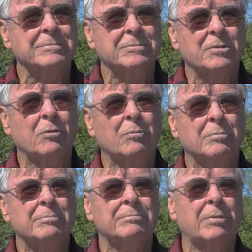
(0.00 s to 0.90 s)
so
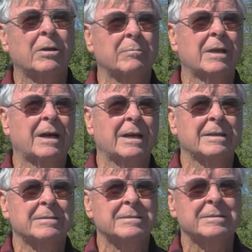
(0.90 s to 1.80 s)
bottom line,
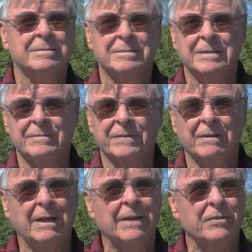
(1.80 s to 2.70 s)
they
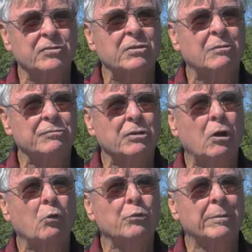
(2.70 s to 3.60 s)
felt like the Stones
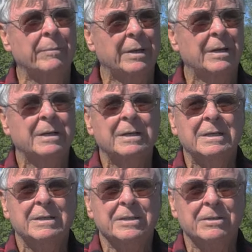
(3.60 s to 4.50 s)
owed them,
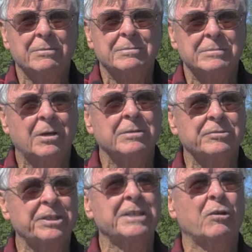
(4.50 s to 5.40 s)
you know, not
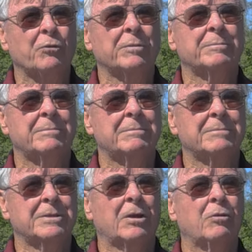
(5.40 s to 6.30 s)
Gene owed them,
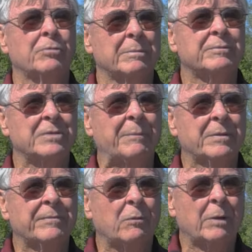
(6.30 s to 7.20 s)
but owed them
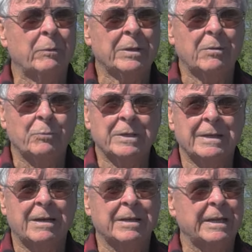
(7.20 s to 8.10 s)
something for what went
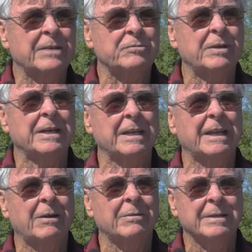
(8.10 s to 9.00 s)
down, and they straightened it
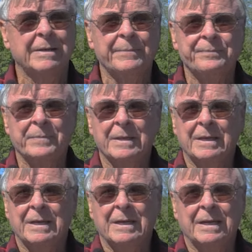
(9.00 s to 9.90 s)
out.
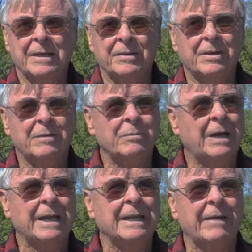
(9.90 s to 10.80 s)
And
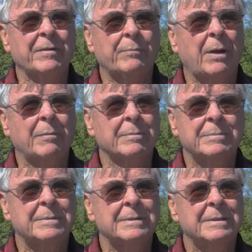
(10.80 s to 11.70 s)
I didn't have any problem
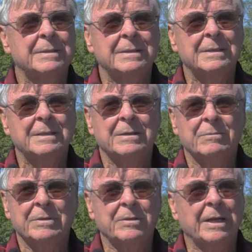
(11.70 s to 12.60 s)

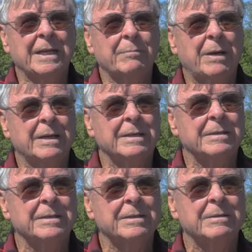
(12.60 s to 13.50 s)
with anybody,
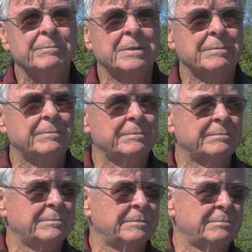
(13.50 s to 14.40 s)
you know, but
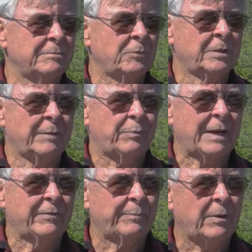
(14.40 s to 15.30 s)
when at a
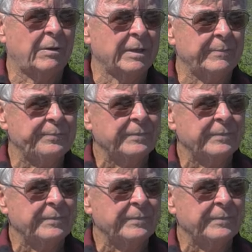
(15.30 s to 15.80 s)
private party,